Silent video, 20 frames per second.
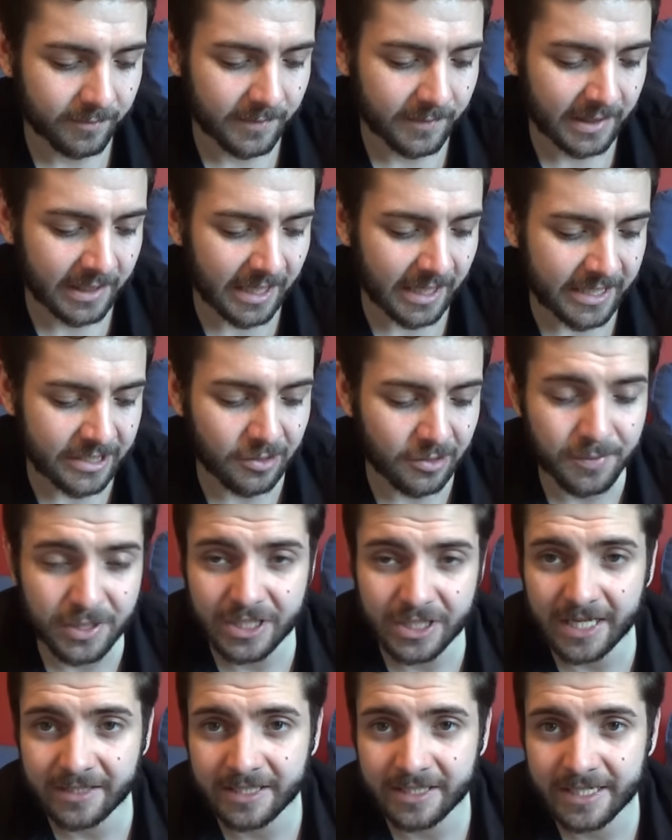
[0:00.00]
Galadriel
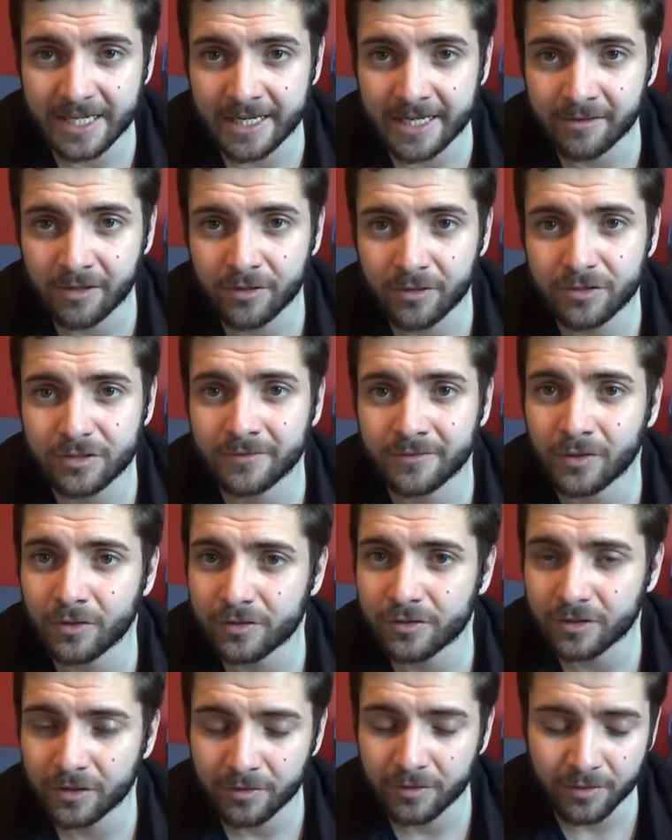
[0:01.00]
protecting the heroes, you've
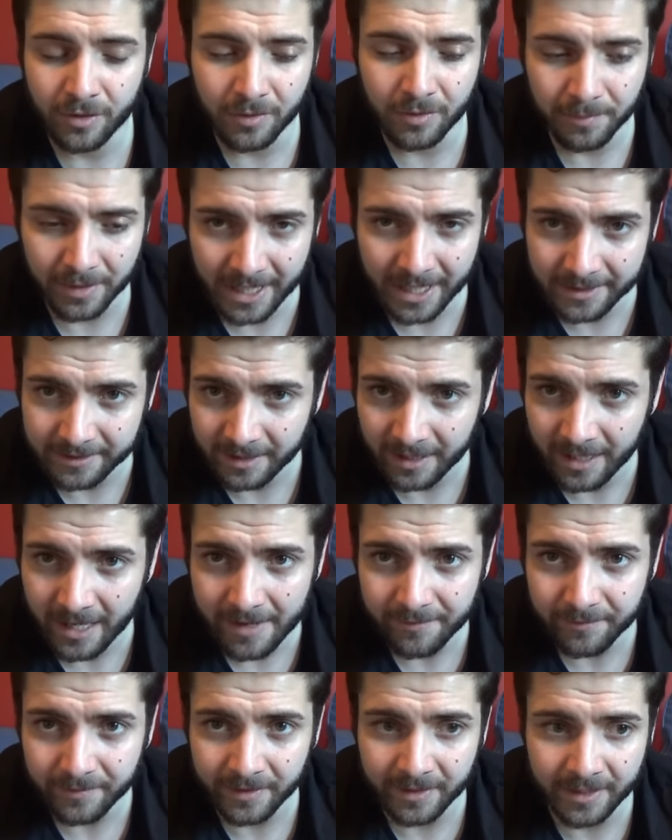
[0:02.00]
also got Blinding
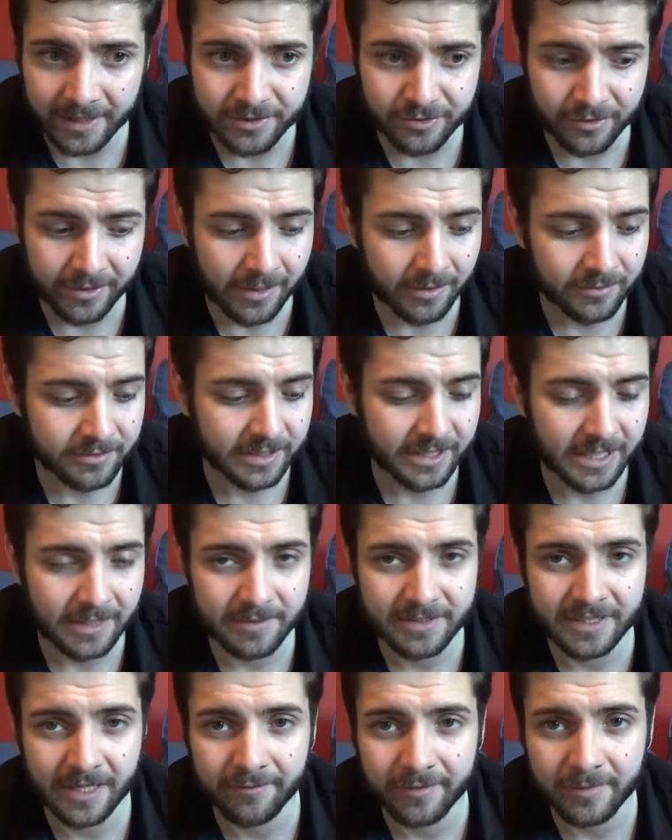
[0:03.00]
Light from Galadriel to keep
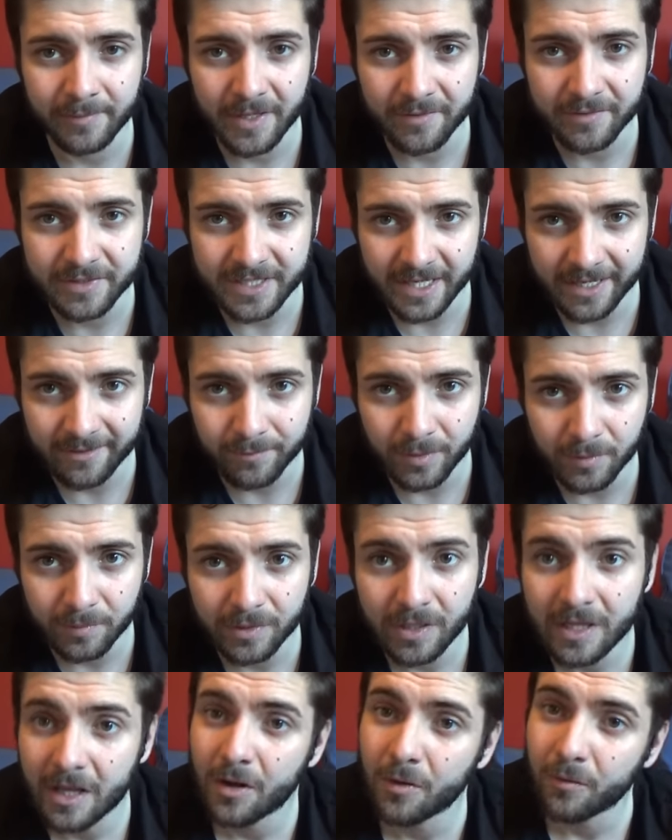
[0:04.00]
yourself in a bit of a safe
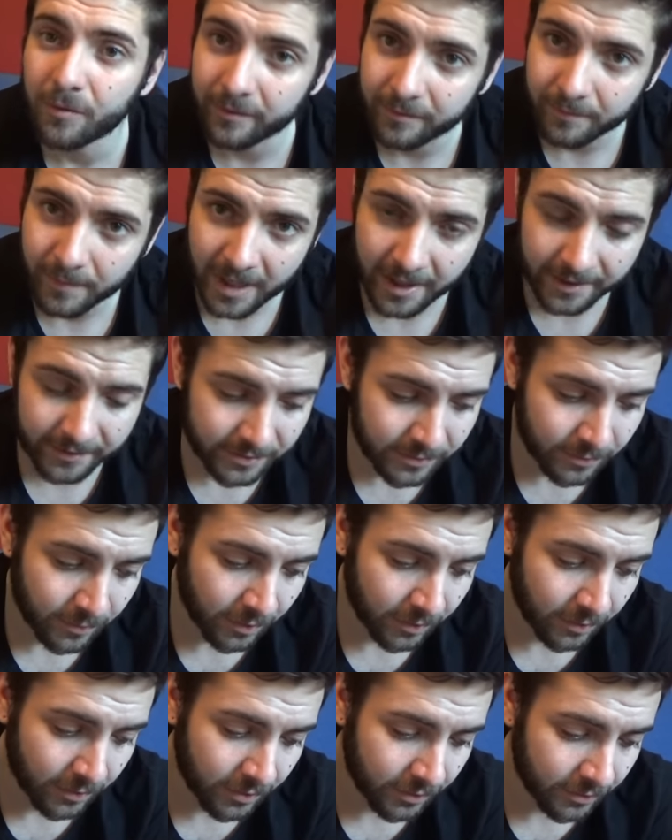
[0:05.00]
bubble with
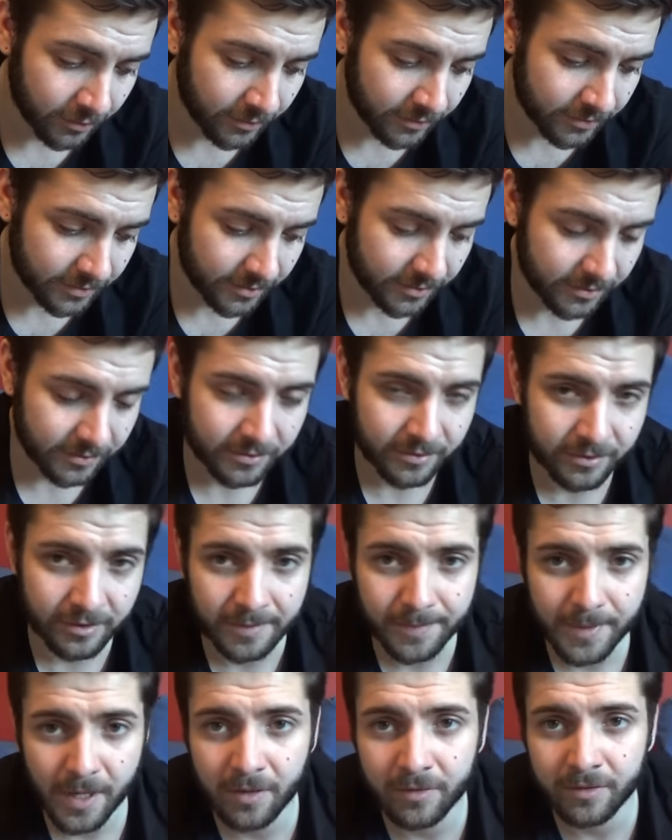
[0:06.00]
-1 courage to your
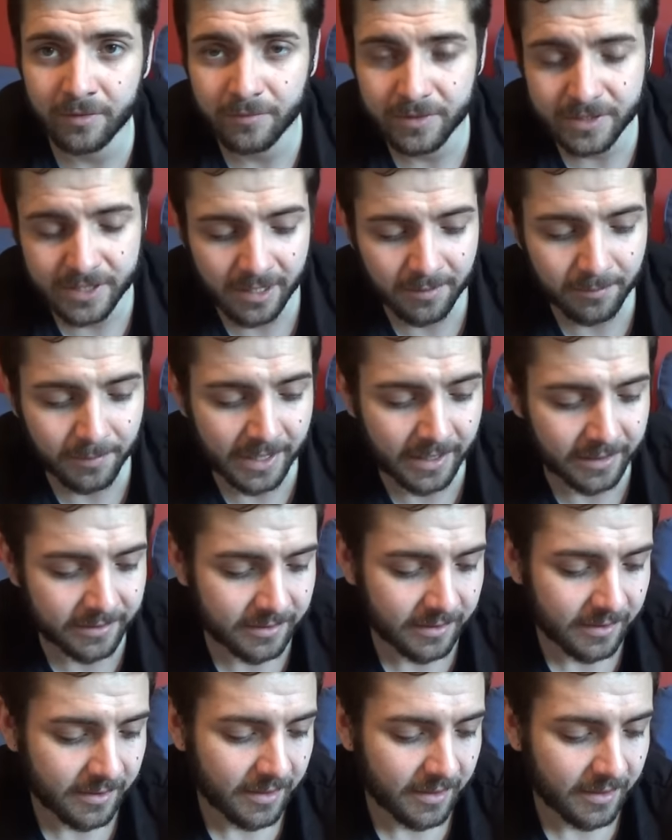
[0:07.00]
opponent, which ain't bad.